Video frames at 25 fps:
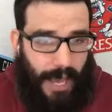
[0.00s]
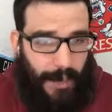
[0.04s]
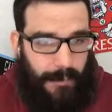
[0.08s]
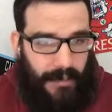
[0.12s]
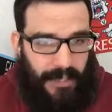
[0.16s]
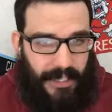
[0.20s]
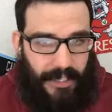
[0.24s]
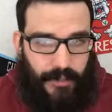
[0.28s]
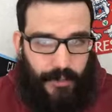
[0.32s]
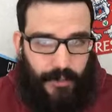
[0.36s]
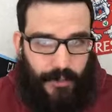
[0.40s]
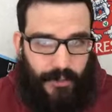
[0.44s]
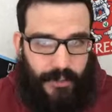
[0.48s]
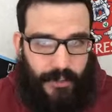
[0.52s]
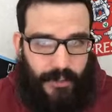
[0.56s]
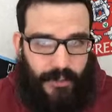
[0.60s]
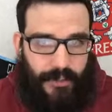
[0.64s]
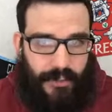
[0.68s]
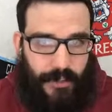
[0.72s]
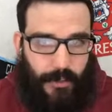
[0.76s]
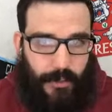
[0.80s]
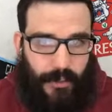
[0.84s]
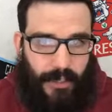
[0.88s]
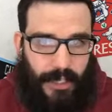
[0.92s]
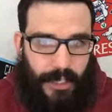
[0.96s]
I'm interested to
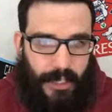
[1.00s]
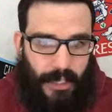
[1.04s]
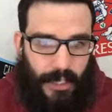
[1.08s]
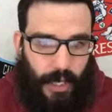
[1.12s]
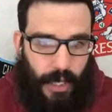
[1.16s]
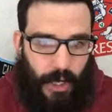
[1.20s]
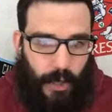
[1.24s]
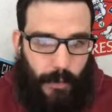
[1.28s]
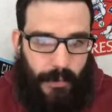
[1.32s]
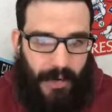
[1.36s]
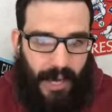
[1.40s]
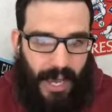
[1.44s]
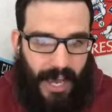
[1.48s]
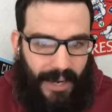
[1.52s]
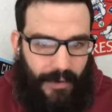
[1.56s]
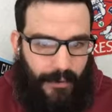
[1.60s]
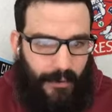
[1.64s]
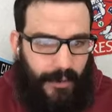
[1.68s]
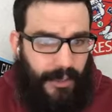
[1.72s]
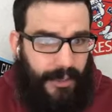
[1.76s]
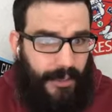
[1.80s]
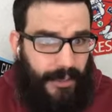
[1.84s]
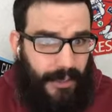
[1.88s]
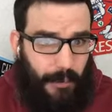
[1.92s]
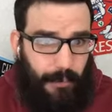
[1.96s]
see where they go, but I
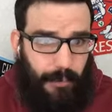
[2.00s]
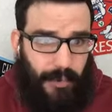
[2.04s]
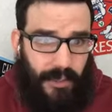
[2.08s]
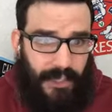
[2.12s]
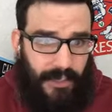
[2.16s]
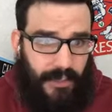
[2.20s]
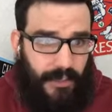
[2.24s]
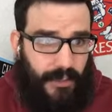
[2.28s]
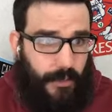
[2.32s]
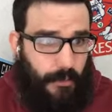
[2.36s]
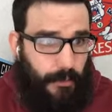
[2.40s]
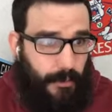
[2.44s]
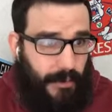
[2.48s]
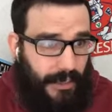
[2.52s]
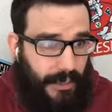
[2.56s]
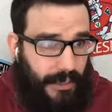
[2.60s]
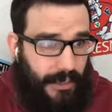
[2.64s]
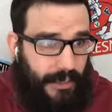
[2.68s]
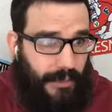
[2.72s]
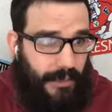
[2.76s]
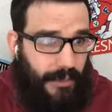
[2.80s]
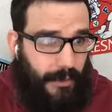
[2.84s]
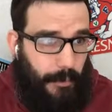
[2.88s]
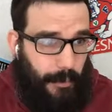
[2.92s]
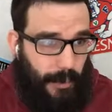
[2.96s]
really think Pitts could
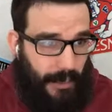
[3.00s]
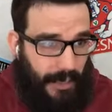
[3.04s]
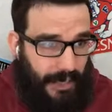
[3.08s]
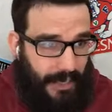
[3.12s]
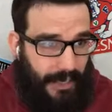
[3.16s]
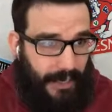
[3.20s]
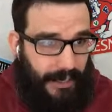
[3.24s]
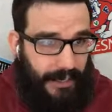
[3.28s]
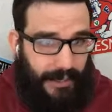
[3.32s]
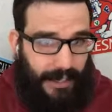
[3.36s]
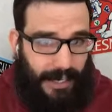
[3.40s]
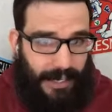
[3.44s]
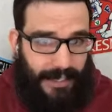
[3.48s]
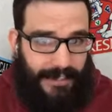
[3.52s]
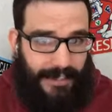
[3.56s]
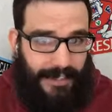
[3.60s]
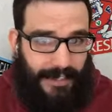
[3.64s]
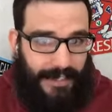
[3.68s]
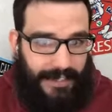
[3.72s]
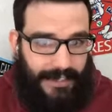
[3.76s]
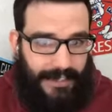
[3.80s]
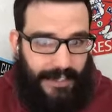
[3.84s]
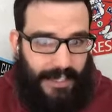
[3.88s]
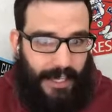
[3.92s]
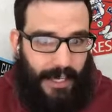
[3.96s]
be the pick. I
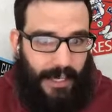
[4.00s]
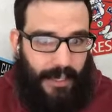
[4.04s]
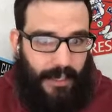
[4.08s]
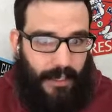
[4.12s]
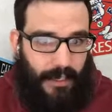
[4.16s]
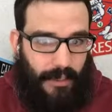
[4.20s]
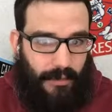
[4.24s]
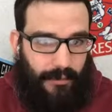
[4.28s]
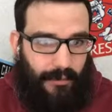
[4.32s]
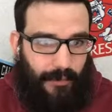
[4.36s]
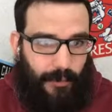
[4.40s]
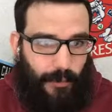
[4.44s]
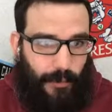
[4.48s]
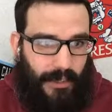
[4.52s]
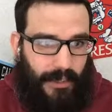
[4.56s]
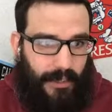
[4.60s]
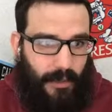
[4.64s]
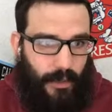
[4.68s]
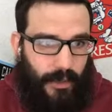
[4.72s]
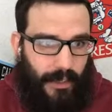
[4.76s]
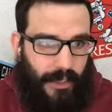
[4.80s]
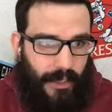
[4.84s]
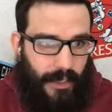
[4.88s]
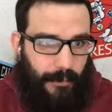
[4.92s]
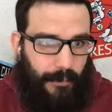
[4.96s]
think that if we
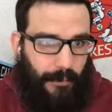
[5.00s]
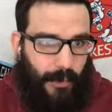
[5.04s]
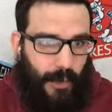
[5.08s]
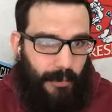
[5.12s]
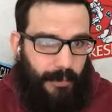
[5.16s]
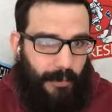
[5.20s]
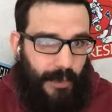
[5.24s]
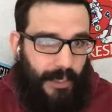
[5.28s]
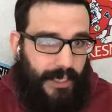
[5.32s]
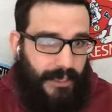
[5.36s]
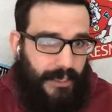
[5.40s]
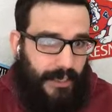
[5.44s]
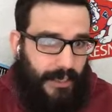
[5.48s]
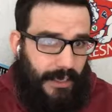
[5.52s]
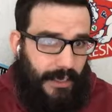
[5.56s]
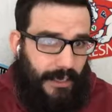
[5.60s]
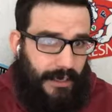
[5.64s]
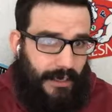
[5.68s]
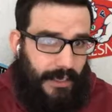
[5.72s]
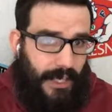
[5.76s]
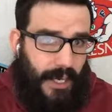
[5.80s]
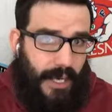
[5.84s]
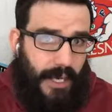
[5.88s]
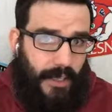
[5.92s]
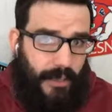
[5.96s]
look at what Pitts
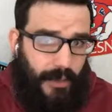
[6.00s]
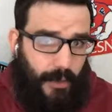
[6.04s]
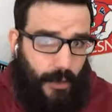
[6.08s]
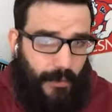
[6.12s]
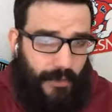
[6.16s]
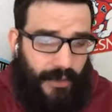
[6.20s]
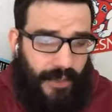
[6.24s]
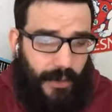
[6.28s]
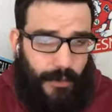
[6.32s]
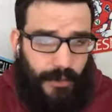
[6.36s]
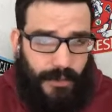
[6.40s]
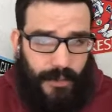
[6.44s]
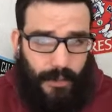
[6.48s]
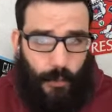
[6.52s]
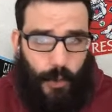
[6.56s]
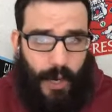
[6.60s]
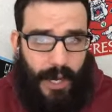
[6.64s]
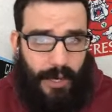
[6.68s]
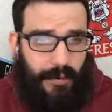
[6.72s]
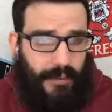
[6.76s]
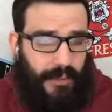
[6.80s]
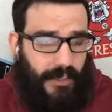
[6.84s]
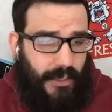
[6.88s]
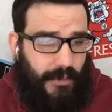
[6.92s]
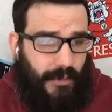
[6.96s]
is, so if he was a
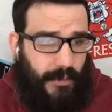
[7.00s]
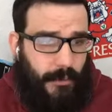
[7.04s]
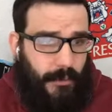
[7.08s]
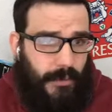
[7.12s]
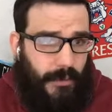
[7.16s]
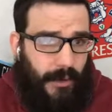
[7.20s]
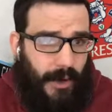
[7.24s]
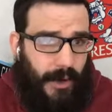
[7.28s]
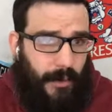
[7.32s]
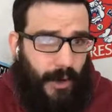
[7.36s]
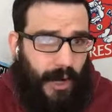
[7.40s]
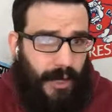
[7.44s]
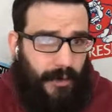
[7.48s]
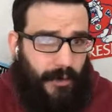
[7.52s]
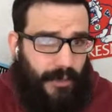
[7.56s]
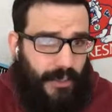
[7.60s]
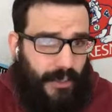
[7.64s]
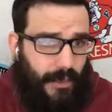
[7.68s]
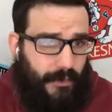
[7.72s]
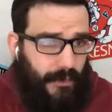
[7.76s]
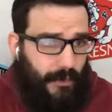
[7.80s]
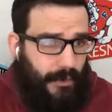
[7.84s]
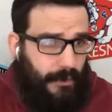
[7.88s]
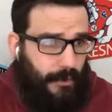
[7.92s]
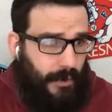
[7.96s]
wide receiver, he'd be my wide
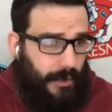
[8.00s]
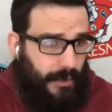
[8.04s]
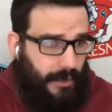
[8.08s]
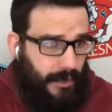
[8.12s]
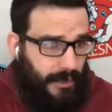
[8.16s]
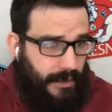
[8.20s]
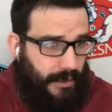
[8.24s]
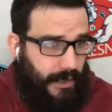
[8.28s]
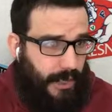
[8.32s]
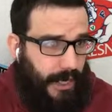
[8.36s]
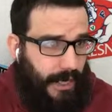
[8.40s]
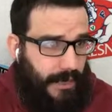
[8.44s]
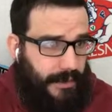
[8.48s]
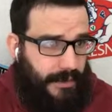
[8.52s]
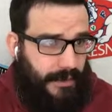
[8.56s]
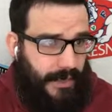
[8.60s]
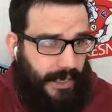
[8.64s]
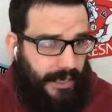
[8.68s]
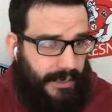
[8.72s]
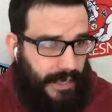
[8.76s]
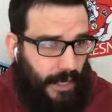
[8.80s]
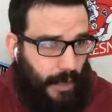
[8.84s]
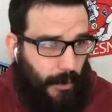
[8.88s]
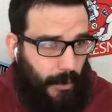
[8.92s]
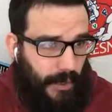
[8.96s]
receiver 3 in this class.
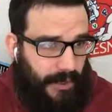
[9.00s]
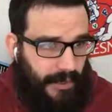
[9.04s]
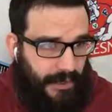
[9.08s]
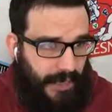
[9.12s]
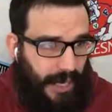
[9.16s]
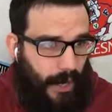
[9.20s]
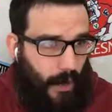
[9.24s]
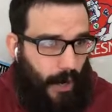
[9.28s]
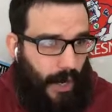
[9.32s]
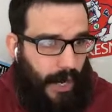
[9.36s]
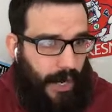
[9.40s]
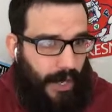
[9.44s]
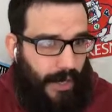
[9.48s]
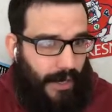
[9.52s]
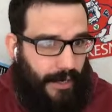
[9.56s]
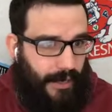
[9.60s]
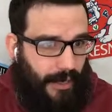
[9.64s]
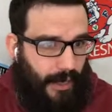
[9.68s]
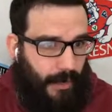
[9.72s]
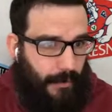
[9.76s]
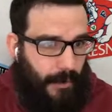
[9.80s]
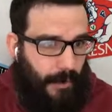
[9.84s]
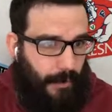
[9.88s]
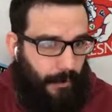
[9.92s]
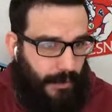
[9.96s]
That's how high I
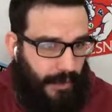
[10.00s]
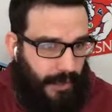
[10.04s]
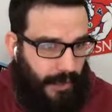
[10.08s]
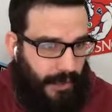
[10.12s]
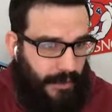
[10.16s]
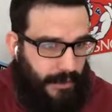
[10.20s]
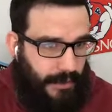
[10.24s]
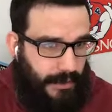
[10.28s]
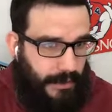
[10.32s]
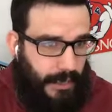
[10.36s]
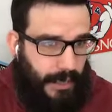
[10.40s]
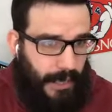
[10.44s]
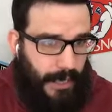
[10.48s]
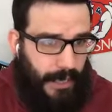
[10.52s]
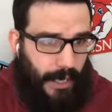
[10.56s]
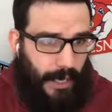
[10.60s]
am on Pitts.